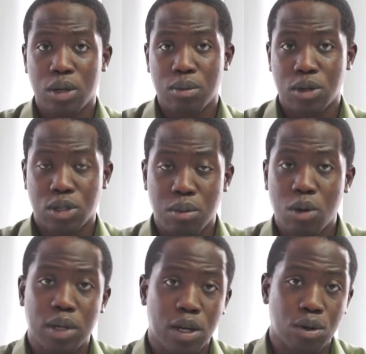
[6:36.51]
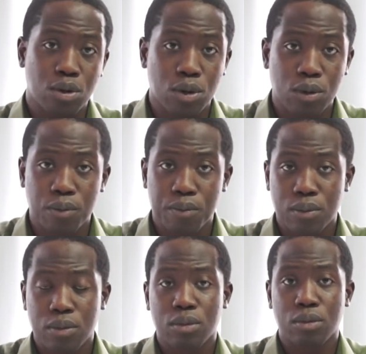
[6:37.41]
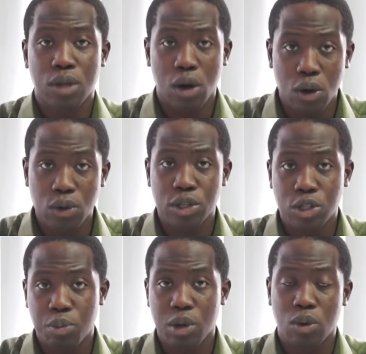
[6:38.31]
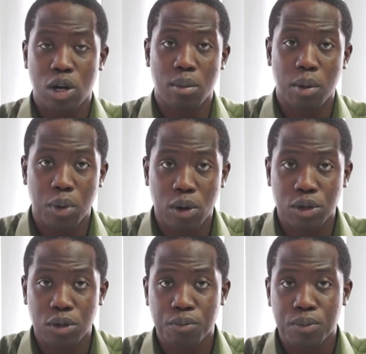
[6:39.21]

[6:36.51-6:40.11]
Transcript: Because the moment that you do, the Holy Spirit will come upon you.